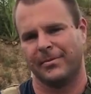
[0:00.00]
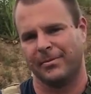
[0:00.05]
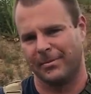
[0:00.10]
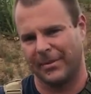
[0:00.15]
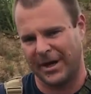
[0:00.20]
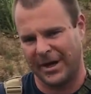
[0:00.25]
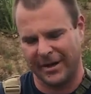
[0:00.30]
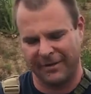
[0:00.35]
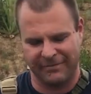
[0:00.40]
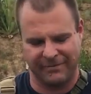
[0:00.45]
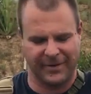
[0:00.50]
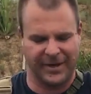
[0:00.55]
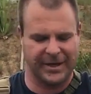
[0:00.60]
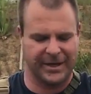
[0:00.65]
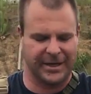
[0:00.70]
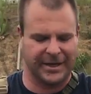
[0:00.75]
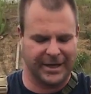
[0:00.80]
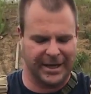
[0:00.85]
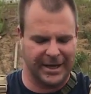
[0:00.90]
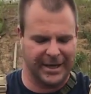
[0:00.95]
my
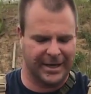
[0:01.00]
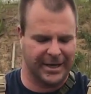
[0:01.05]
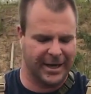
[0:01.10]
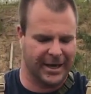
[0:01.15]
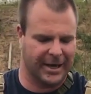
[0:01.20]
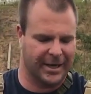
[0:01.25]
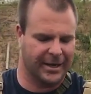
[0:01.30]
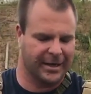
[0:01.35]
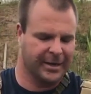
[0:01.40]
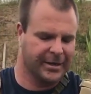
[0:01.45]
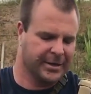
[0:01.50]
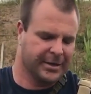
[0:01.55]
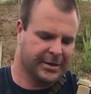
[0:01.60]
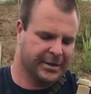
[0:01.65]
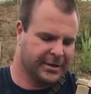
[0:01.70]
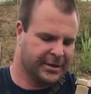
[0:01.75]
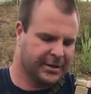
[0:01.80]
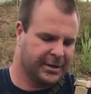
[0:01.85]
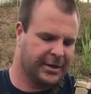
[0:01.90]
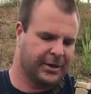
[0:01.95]
fighting AK,
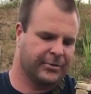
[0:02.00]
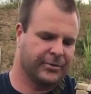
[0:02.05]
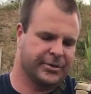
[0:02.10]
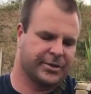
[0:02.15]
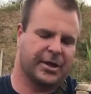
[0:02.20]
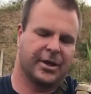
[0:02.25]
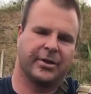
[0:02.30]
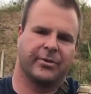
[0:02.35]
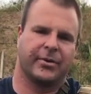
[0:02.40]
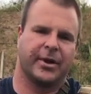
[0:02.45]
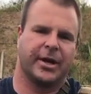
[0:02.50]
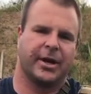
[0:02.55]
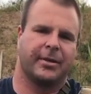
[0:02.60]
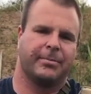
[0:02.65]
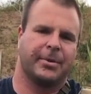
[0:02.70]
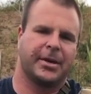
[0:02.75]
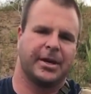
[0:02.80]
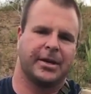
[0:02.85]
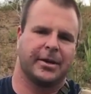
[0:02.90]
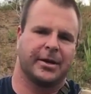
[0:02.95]
it was all the way
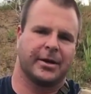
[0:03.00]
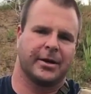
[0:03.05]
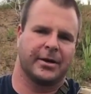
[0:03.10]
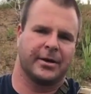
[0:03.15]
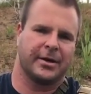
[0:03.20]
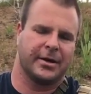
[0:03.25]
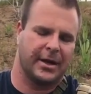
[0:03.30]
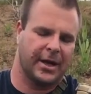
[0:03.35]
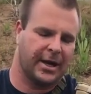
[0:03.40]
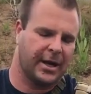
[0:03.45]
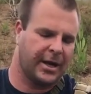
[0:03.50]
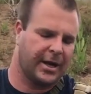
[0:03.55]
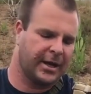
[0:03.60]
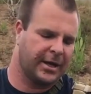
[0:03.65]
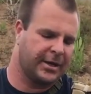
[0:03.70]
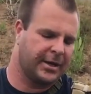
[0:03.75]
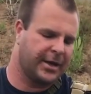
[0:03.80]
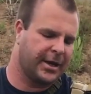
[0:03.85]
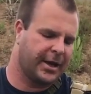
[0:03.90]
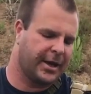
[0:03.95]
up here.
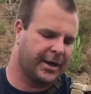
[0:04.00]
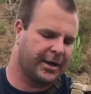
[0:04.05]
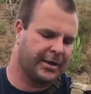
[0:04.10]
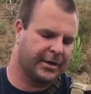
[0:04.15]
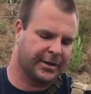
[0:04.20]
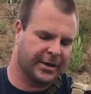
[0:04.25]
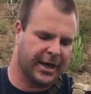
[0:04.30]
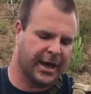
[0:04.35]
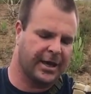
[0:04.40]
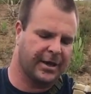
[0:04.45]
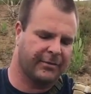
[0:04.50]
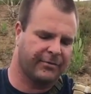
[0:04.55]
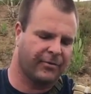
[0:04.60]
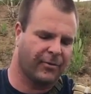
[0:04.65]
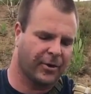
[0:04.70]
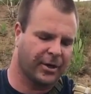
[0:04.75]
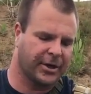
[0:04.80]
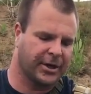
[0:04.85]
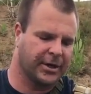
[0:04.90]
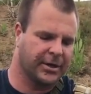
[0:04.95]
And in
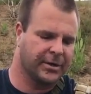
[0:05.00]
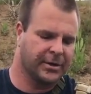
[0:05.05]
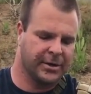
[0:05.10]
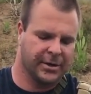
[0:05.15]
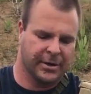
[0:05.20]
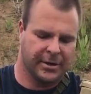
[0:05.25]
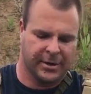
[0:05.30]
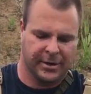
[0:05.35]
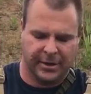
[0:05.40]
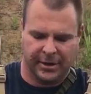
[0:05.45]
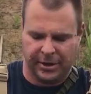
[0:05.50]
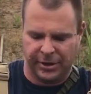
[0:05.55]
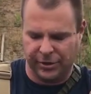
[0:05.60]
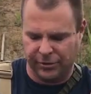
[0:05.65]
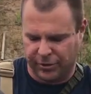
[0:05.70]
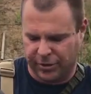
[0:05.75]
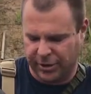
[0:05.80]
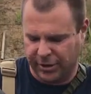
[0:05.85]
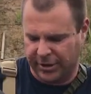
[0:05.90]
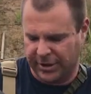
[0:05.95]
California,
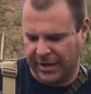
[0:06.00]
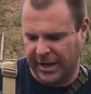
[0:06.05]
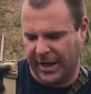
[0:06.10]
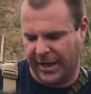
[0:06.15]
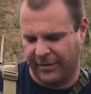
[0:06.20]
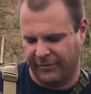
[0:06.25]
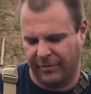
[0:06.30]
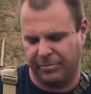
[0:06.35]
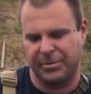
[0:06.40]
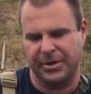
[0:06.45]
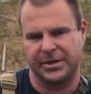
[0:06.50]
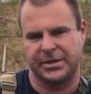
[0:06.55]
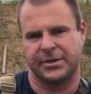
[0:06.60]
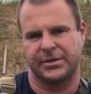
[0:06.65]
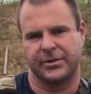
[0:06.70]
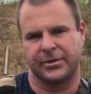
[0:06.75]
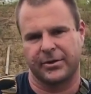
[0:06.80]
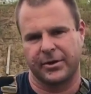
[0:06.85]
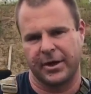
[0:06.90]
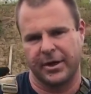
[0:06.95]
you couldn't have a
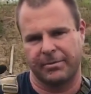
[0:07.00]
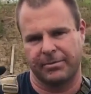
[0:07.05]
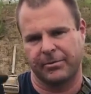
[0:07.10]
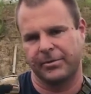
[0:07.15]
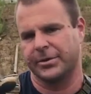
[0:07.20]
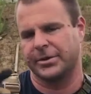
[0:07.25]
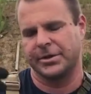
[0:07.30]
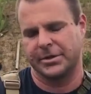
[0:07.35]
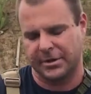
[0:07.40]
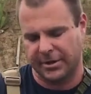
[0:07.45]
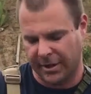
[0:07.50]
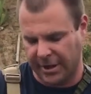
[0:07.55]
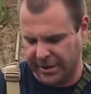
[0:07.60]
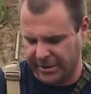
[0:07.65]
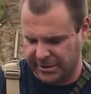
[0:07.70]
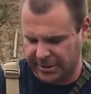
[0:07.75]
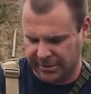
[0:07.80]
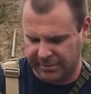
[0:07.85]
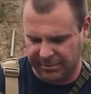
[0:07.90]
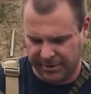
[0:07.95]
pistol grip, which is
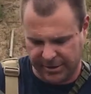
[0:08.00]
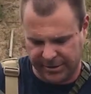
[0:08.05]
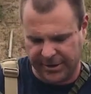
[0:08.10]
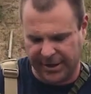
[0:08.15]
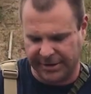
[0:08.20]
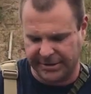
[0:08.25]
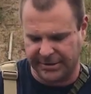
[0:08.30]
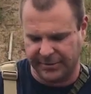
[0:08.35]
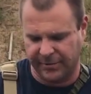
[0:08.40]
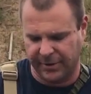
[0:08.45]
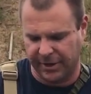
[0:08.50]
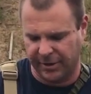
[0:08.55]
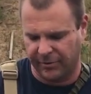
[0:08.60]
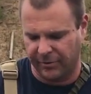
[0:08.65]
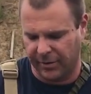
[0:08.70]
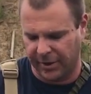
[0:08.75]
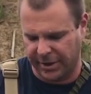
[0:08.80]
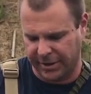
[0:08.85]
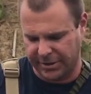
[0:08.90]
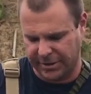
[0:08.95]
crazy, but that's the way it
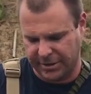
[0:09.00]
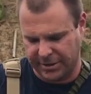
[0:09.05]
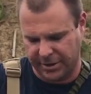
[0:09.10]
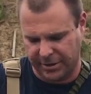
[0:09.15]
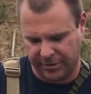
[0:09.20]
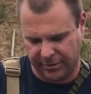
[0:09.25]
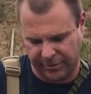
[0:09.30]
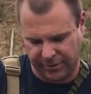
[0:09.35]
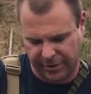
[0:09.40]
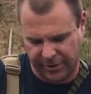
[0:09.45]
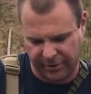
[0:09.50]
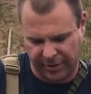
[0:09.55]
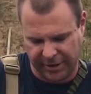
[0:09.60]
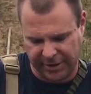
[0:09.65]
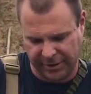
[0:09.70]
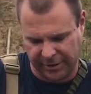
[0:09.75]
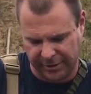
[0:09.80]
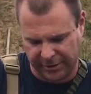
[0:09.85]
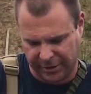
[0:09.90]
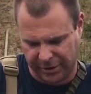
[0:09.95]
was. So you
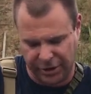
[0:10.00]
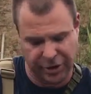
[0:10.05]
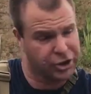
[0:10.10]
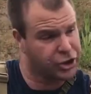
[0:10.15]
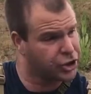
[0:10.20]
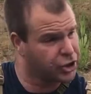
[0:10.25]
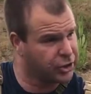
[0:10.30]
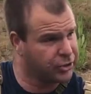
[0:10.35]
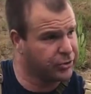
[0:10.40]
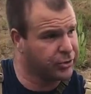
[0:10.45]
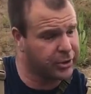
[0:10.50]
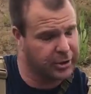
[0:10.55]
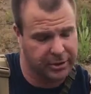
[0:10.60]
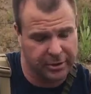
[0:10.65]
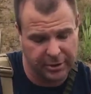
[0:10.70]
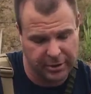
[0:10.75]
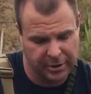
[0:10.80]
had to learn to shoot